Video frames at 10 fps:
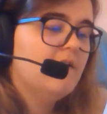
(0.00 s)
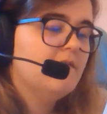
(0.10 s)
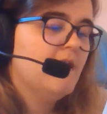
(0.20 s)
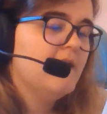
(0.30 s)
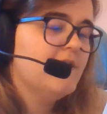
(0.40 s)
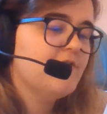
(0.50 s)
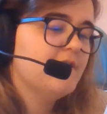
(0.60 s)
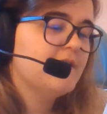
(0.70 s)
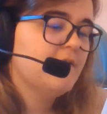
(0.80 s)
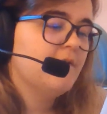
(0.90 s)
Log
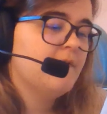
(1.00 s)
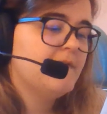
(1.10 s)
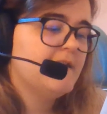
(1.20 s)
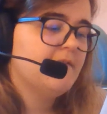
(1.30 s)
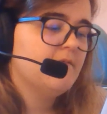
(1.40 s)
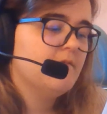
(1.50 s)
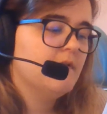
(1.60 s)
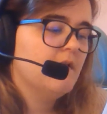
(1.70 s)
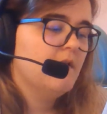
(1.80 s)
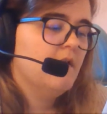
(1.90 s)
entry Sol 15.
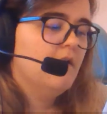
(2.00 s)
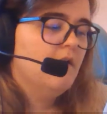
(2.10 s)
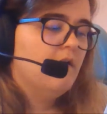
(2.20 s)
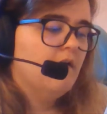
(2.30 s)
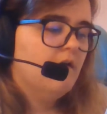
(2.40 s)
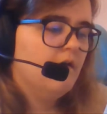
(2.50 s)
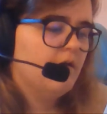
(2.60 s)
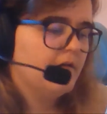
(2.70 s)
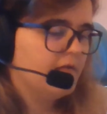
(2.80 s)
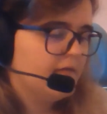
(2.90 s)

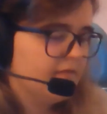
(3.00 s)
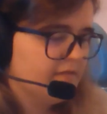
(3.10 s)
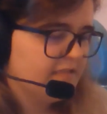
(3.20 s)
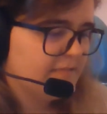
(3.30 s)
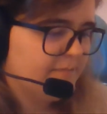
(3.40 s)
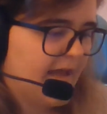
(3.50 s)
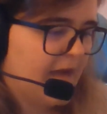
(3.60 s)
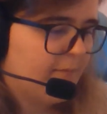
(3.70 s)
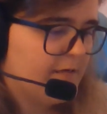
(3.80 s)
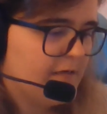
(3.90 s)
Ugh, this is
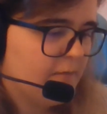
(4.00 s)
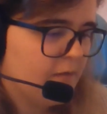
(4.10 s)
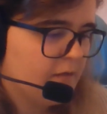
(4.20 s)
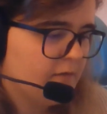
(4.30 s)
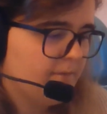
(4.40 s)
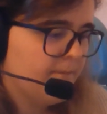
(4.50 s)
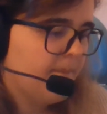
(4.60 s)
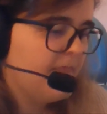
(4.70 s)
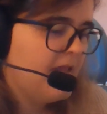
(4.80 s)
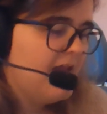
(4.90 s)
backbreaking work.
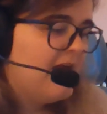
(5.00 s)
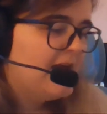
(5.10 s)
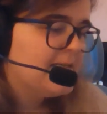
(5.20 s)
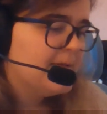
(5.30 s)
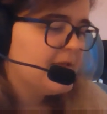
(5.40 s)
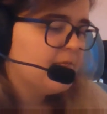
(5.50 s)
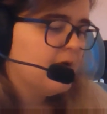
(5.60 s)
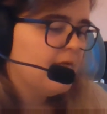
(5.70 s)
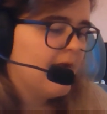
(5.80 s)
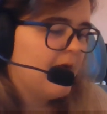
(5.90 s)
I spent
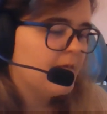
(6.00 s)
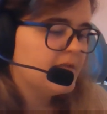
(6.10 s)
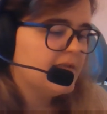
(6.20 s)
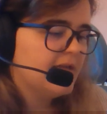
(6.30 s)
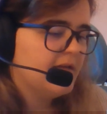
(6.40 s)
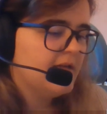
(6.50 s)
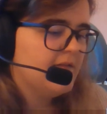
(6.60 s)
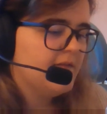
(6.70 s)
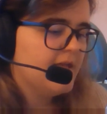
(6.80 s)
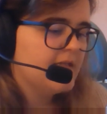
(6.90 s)
12 hours today on
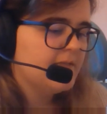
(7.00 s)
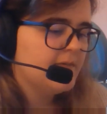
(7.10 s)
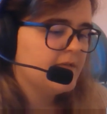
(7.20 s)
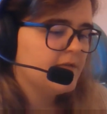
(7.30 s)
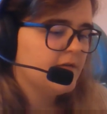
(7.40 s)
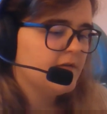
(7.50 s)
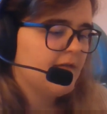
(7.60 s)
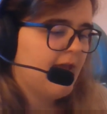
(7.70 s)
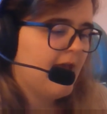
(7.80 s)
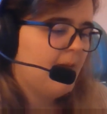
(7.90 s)
EVAs to bring dirt into
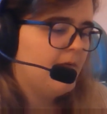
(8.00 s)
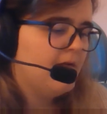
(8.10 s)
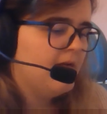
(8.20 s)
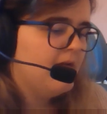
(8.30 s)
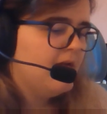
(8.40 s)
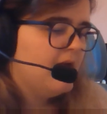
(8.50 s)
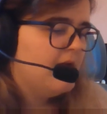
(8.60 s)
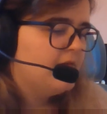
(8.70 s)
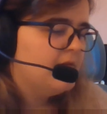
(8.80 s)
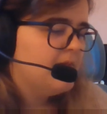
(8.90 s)
the hab.
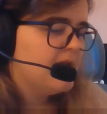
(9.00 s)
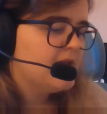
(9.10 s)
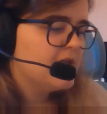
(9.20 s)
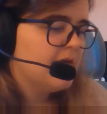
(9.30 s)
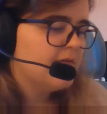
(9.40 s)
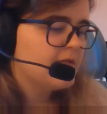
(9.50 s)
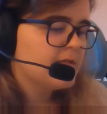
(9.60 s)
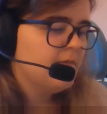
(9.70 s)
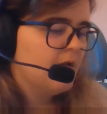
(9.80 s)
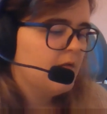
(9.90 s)
I only managed to cover a
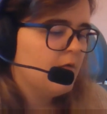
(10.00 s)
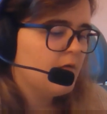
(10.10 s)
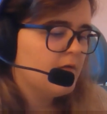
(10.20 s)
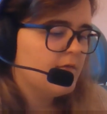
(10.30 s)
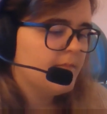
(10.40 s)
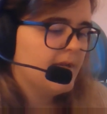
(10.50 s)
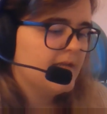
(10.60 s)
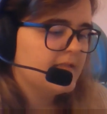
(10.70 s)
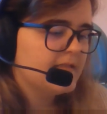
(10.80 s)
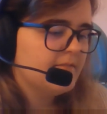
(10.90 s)
small corner of the
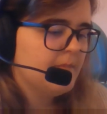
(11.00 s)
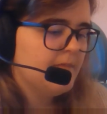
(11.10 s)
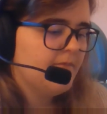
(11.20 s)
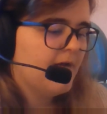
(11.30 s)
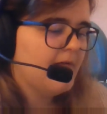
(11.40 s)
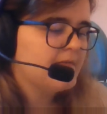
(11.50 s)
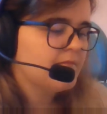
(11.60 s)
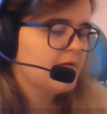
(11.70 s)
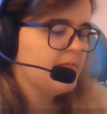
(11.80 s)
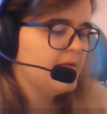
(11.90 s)
base, maybe 5
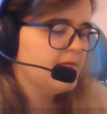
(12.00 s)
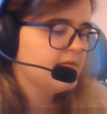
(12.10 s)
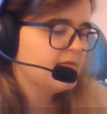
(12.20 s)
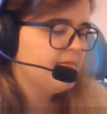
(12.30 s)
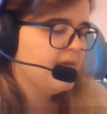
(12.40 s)
square meters.